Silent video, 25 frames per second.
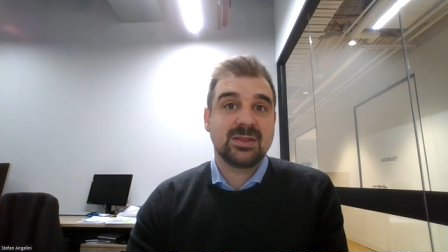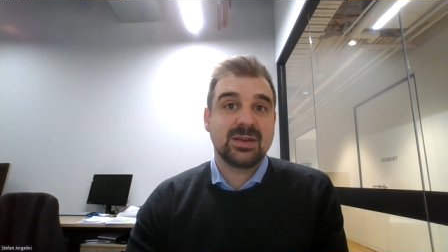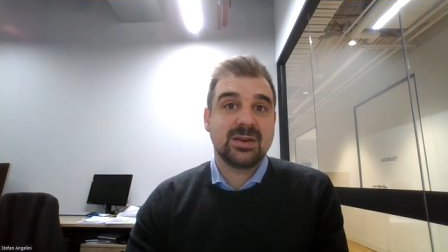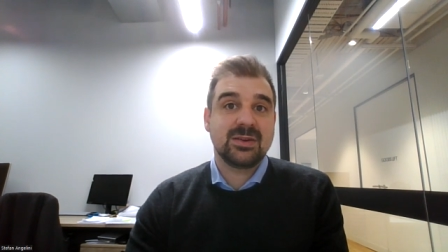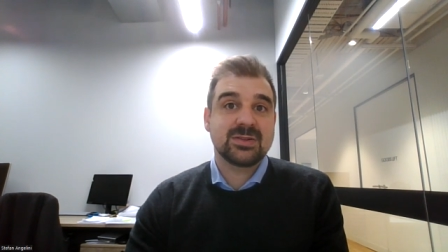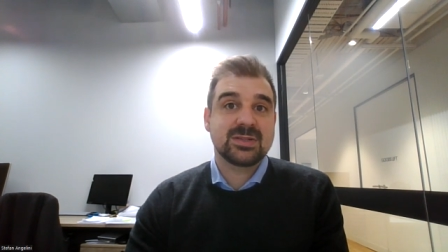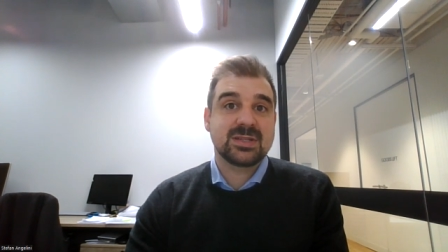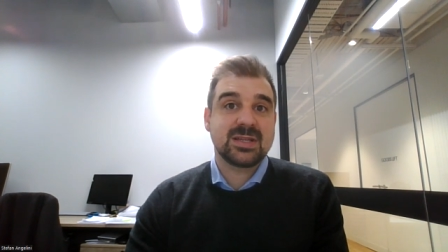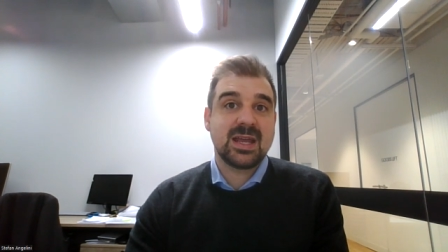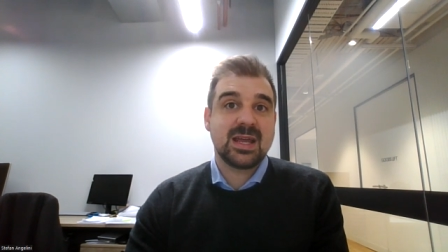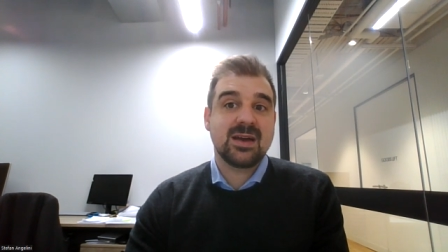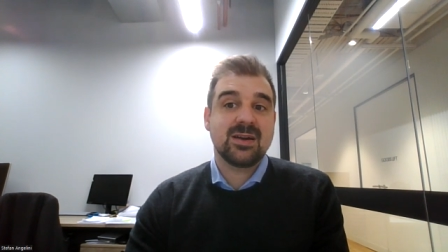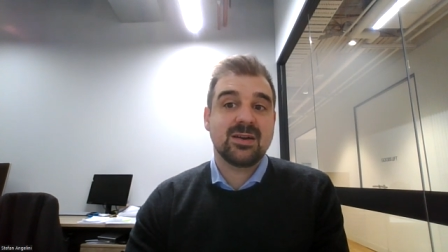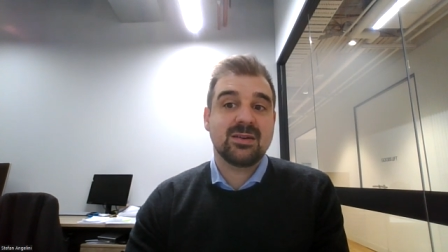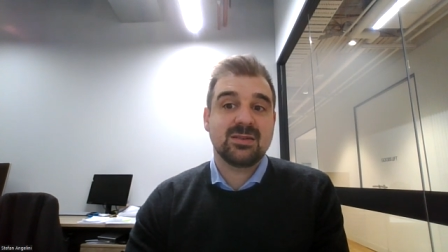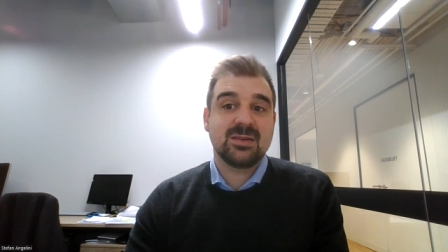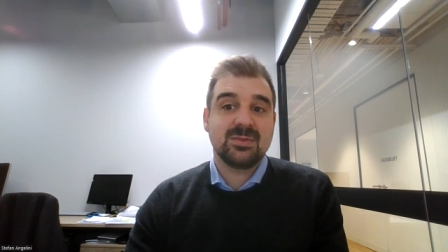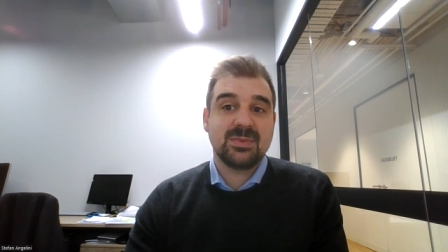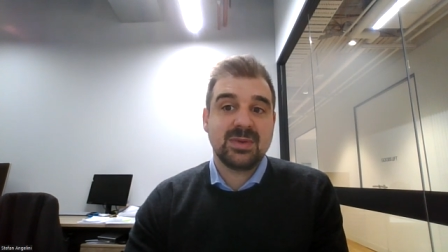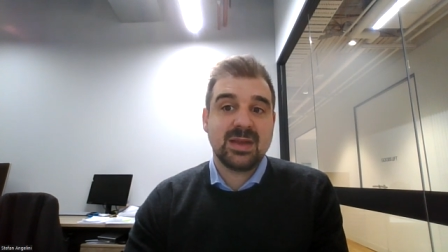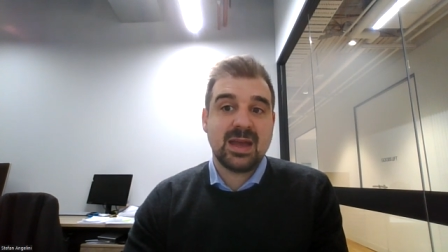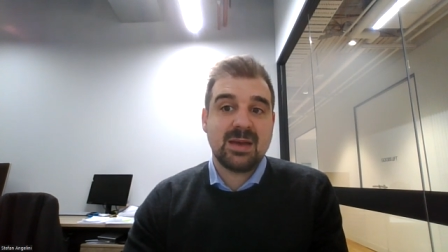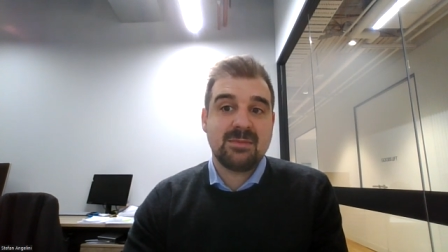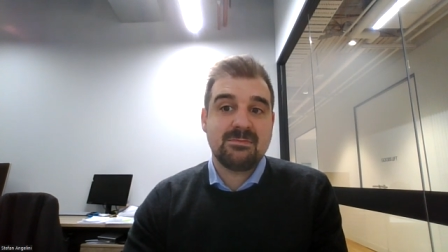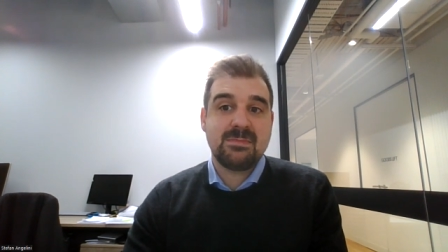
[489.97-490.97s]
there's now going to
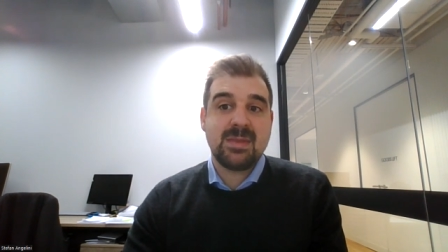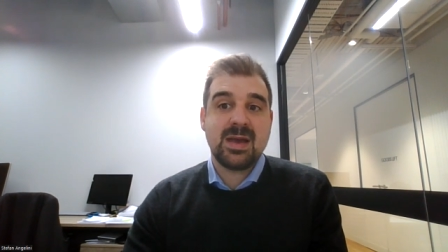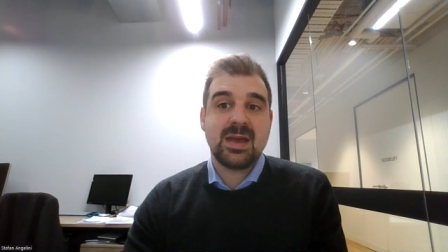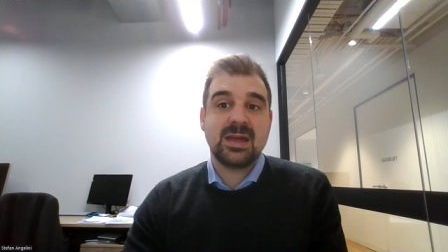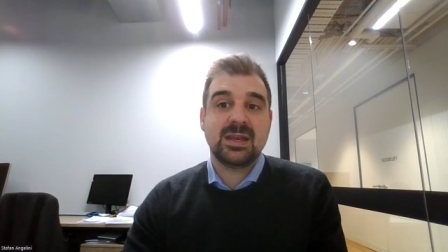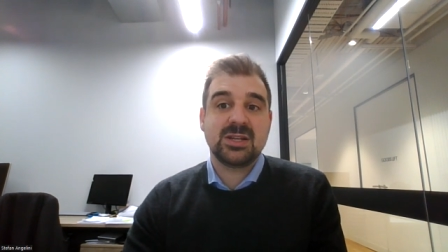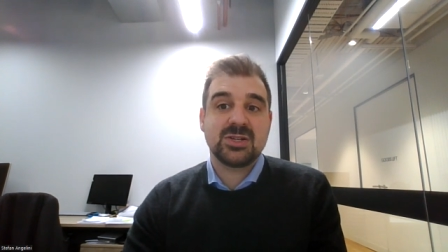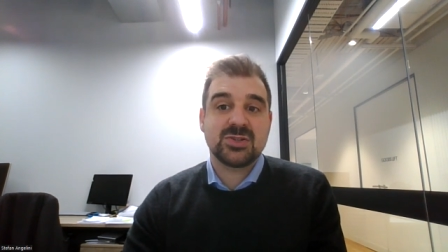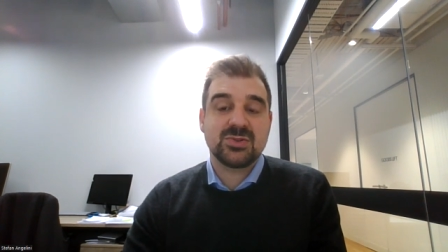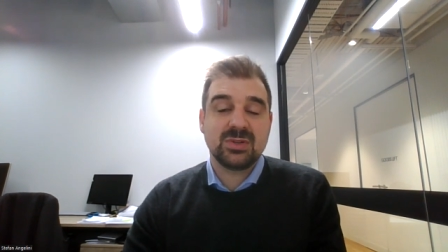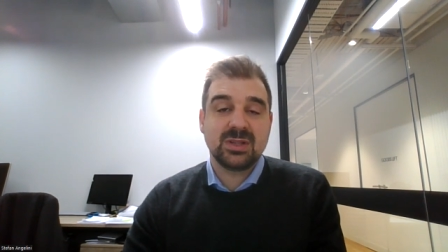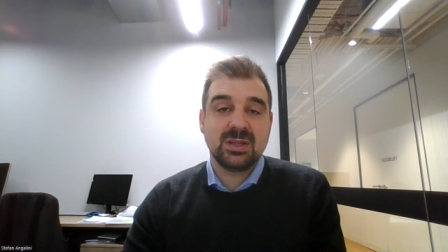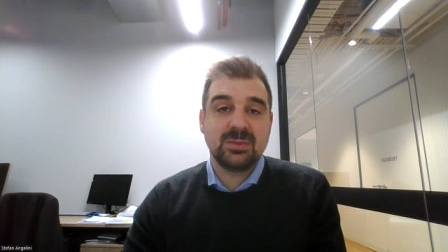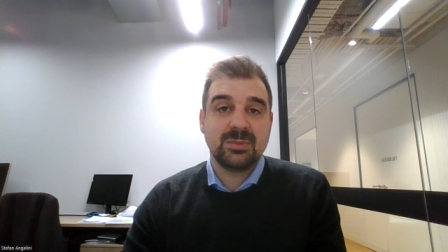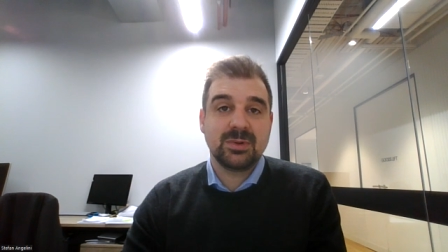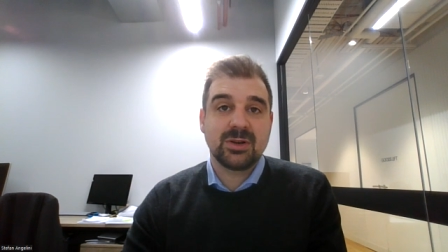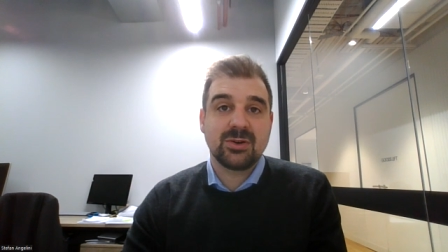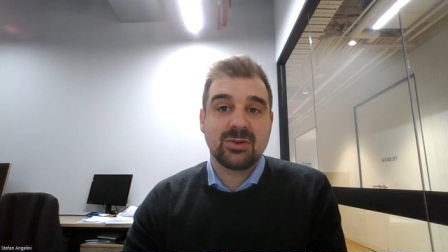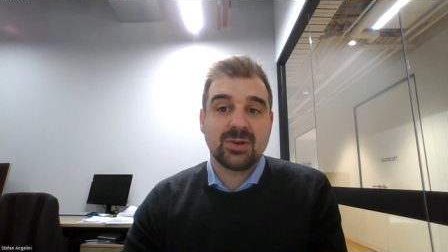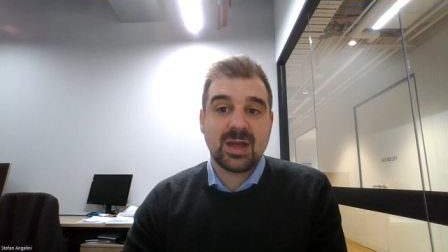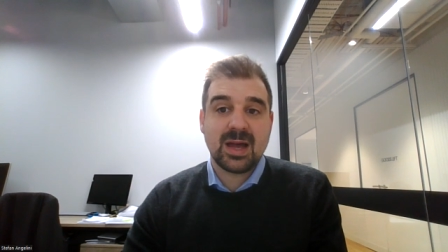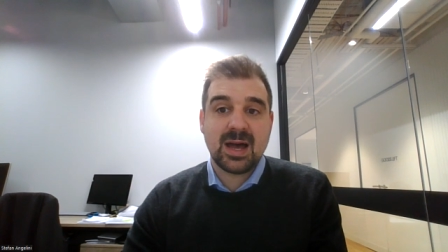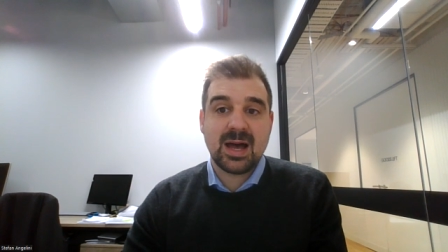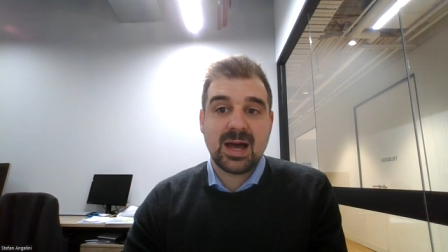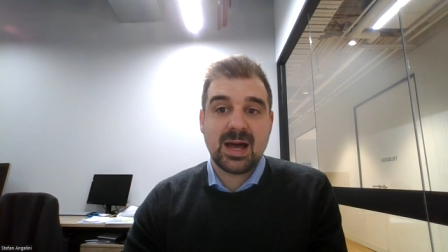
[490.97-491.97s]
be a mandatory limit
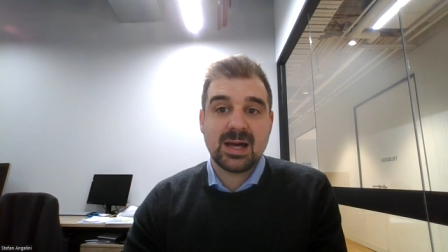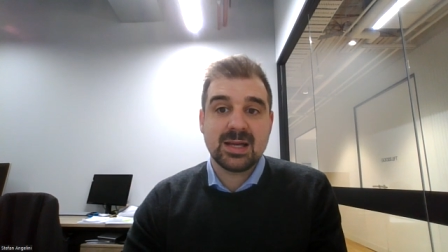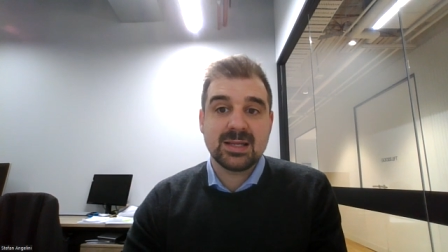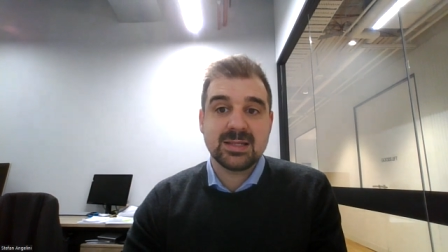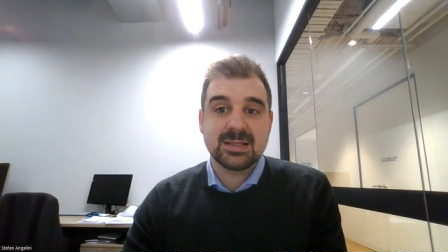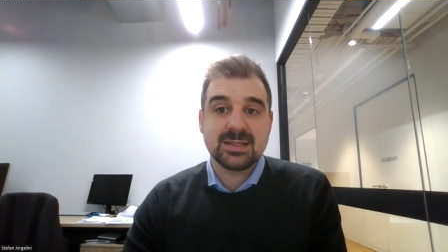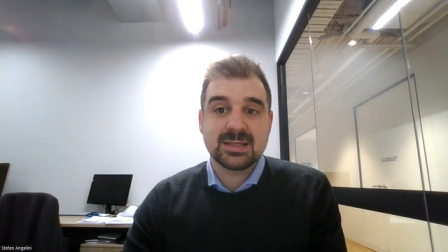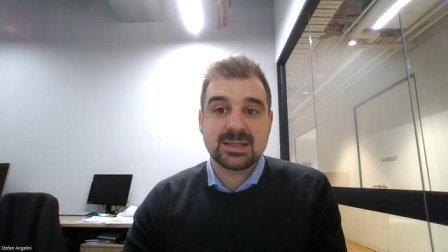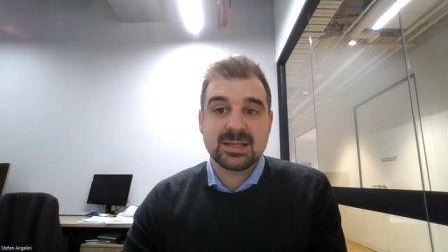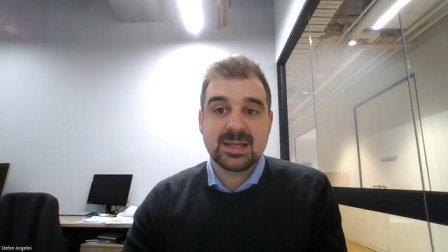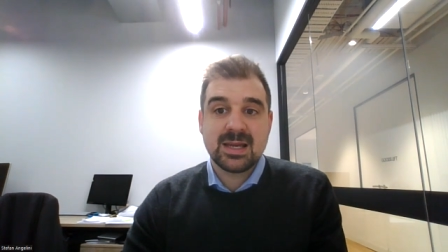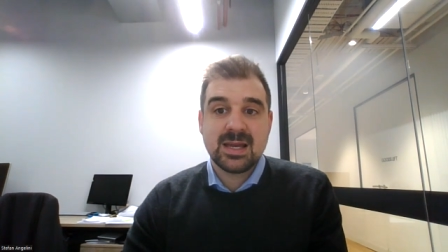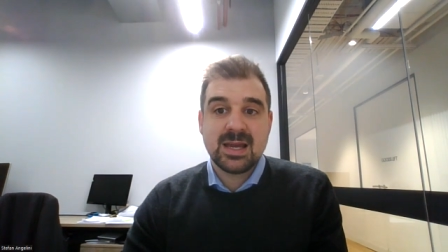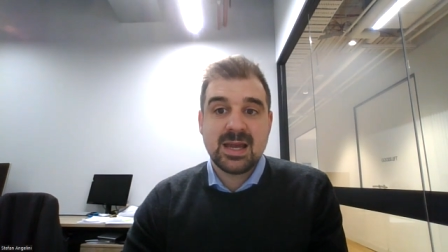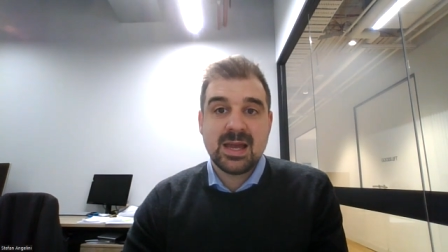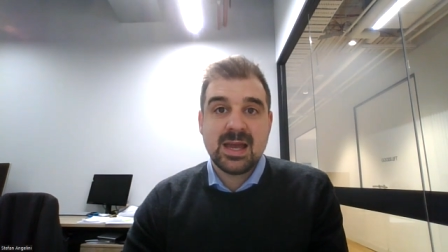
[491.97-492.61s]
on cards,